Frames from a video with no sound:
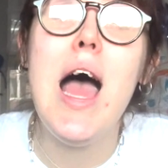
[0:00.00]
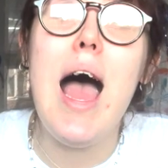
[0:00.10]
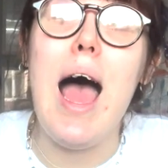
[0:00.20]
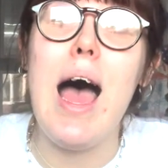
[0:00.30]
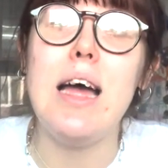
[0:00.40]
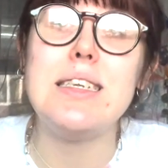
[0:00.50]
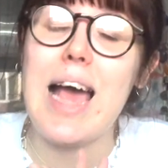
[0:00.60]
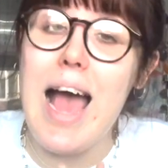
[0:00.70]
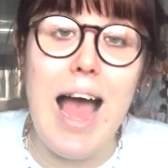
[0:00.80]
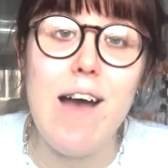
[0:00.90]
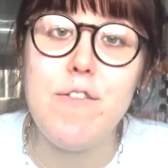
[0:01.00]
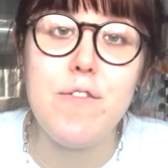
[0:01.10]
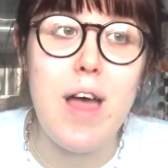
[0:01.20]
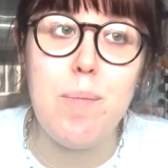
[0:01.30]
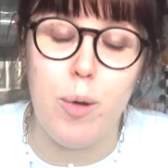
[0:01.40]
and half of
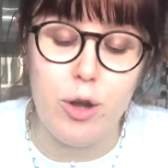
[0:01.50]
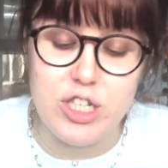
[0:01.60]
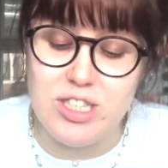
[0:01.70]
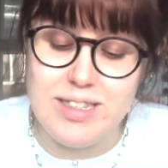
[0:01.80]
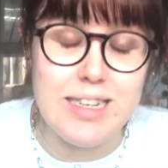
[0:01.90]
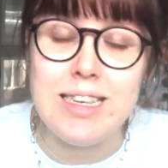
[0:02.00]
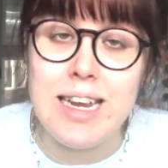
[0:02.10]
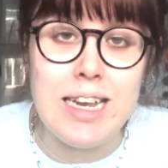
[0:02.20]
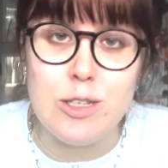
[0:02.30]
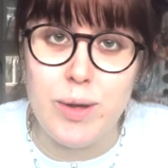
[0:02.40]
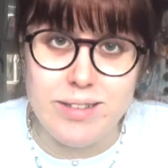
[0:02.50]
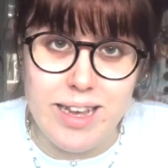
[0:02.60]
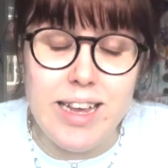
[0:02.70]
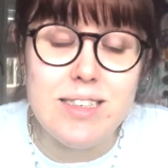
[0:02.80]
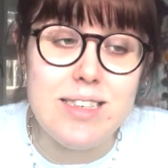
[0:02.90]
that book just didn't need to
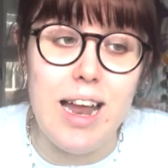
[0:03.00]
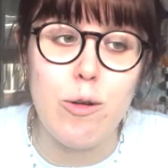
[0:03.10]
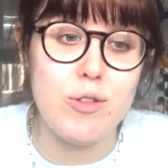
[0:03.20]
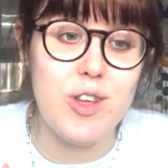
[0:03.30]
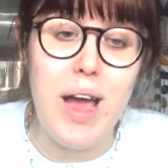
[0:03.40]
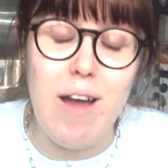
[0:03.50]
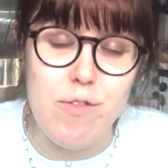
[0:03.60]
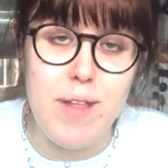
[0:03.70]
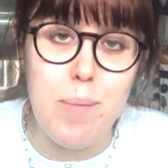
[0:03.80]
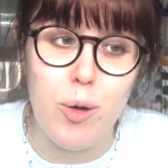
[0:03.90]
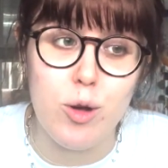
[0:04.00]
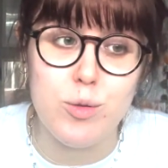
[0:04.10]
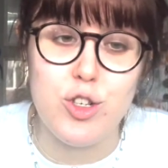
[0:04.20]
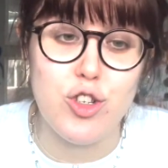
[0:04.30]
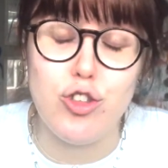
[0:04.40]
exist, and also half of that book
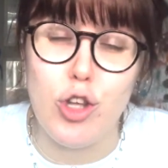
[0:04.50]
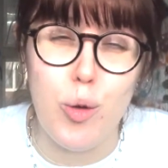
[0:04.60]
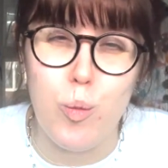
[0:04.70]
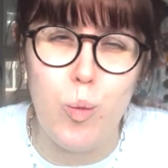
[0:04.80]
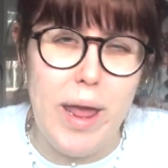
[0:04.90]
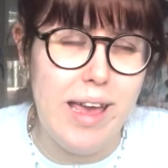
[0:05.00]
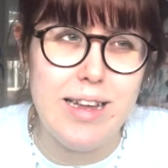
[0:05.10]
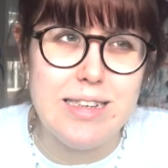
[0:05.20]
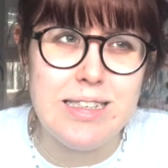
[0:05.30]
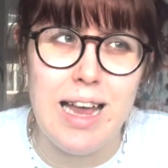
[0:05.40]
was just so weird,